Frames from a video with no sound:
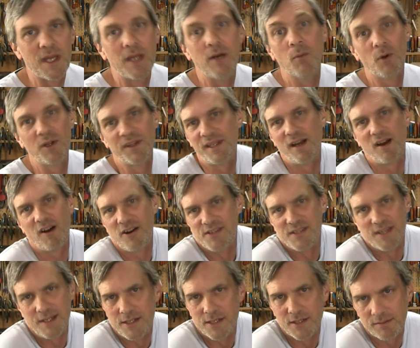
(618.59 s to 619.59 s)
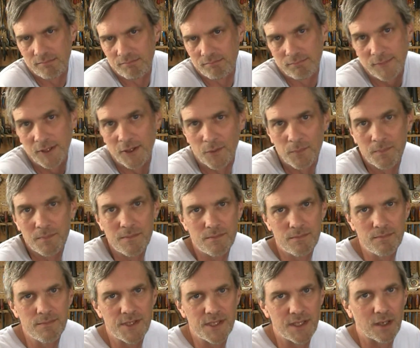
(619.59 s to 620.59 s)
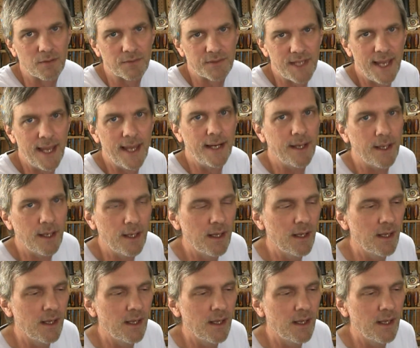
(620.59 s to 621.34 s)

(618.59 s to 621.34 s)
And what they are is they just, you know, sell Ted.